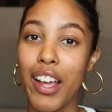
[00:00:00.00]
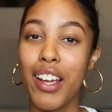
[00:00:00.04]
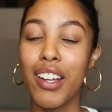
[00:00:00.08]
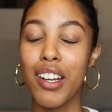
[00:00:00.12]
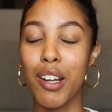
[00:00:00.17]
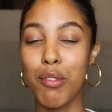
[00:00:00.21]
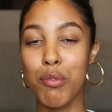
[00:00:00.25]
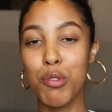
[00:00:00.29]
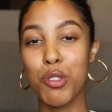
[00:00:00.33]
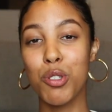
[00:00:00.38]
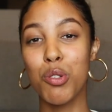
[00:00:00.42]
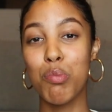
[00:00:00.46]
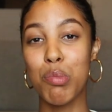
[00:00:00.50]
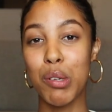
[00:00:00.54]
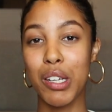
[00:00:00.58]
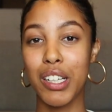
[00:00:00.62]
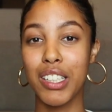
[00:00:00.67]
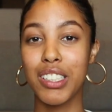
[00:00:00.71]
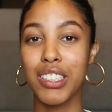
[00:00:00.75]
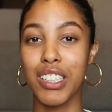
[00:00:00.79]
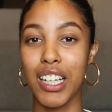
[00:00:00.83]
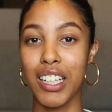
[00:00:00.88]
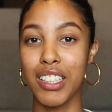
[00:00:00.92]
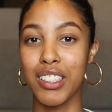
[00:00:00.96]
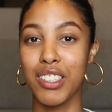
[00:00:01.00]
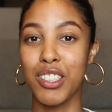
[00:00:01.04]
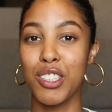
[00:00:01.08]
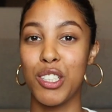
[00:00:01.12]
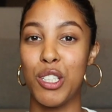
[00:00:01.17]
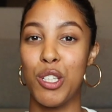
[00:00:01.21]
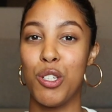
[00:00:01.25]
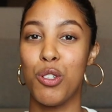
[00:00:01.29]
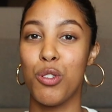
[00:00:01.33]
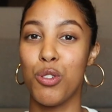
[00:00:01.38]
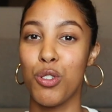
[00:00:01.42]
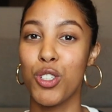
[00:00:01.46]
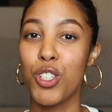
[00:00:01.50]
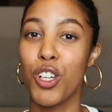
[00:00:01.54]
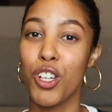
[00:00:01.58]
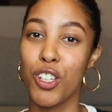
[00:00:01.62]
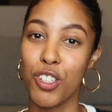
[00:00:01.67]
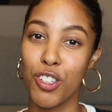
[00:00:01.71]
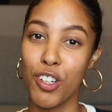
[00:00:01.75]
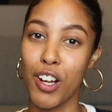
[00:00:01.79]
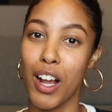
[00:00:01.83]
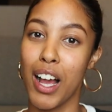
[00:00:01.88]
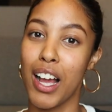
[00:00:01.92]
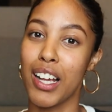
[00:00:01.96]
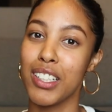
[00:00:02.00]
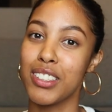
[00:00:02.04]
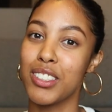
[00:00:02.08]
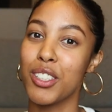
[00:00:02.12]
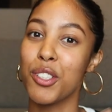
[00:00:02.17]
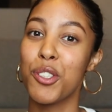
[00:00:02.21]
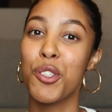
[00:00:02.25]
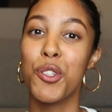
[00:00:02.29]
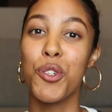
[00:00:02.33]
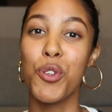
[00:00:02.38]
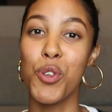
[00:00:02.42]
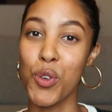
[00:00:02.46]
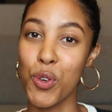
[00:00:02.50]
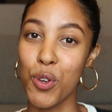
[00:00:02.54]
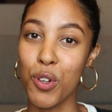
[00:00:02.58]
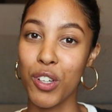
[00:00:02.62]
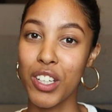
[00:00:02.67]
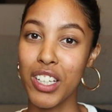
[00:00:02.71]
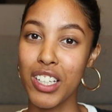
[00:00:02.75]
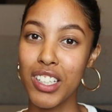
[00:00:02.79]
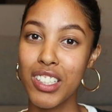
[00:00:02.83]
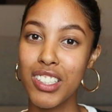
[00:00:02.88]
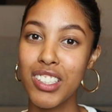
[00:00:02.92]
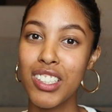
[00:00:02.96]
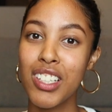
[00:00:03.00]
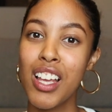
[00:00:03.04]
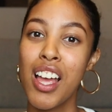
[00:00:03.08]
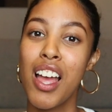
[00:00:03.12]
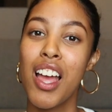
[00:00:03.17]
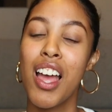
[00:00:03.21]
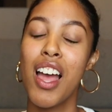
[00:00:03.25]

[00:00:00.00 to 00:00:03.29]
and I'm super excited to show you guys the two Yorkies.